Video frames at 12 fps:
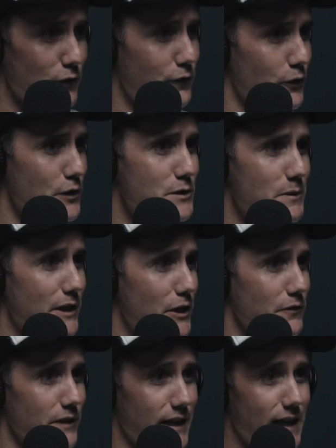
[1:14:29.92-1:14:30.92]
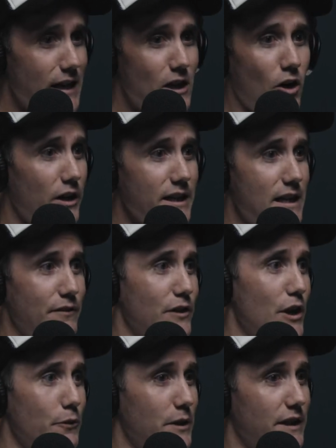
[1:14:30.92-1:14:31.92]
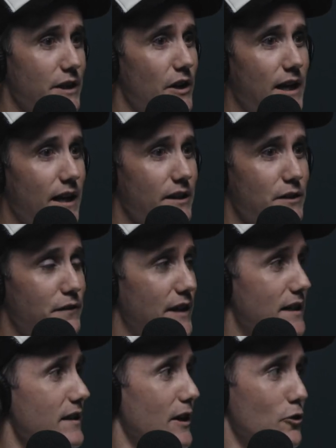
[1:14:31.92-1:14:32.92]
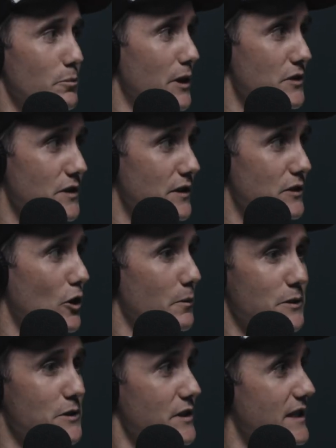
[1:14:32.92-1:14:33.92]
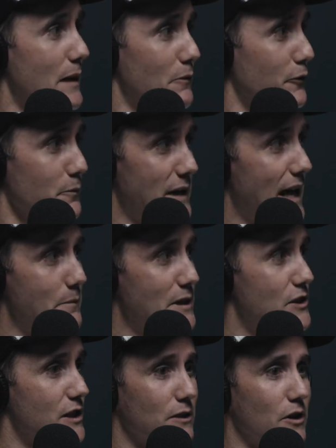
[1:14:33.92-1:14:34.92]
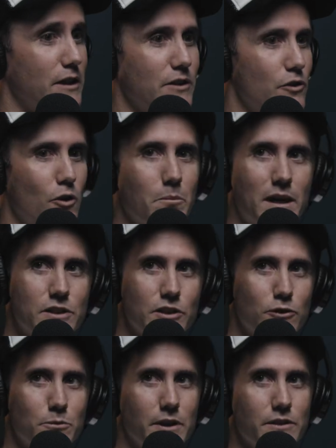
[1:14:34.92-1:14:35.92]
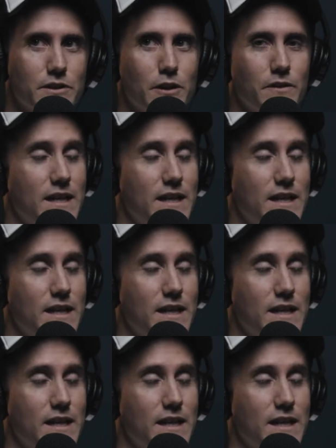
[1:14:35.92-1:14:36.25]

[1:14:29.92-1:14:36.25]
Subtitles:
the first one over there, I didn't even really know how to defend the elbows at the time because just coming from an amateur, like not much elbows.